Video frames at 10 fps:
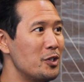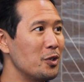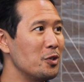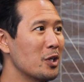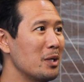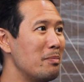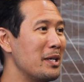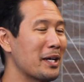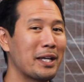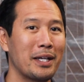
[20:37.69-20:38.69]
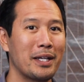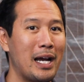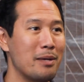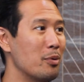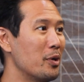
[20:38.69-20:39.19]
So you could be a
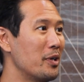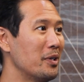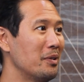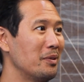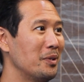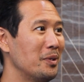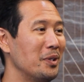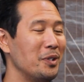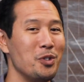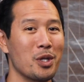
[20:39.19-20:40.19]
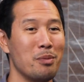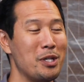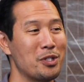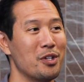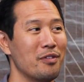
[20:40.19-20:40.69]
kiteboarder, you could be
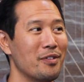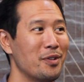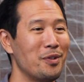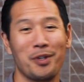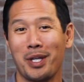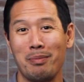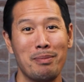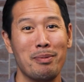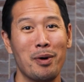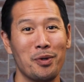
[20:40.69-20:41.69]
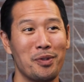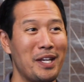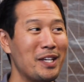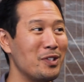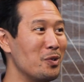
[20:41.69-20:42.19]
a surfer, or you could be both,
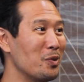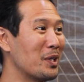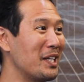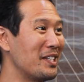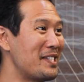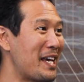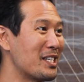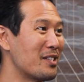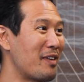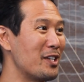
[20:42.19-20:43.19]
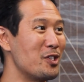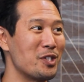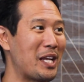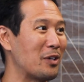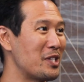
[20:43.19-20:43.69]
and you get satisfied
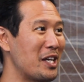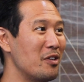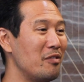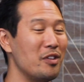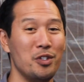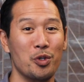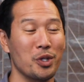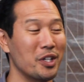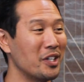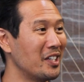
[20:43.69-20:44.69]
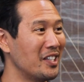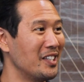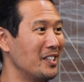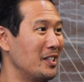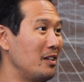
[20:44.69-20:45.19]
just outside of the door
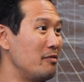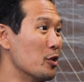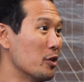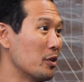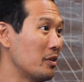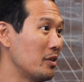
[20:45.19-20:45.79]
of your